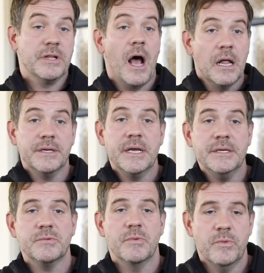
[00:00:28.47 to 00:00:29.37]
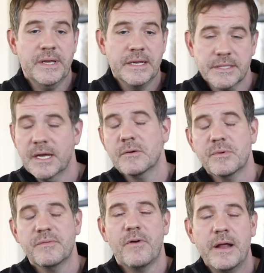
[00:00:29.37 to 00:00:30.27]
During the holidays, when we get
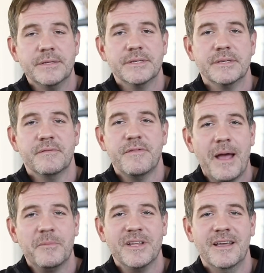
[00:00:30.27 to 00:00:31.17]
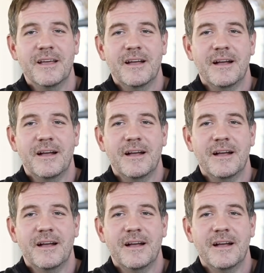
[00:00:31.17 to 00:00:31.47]
together with friends and family,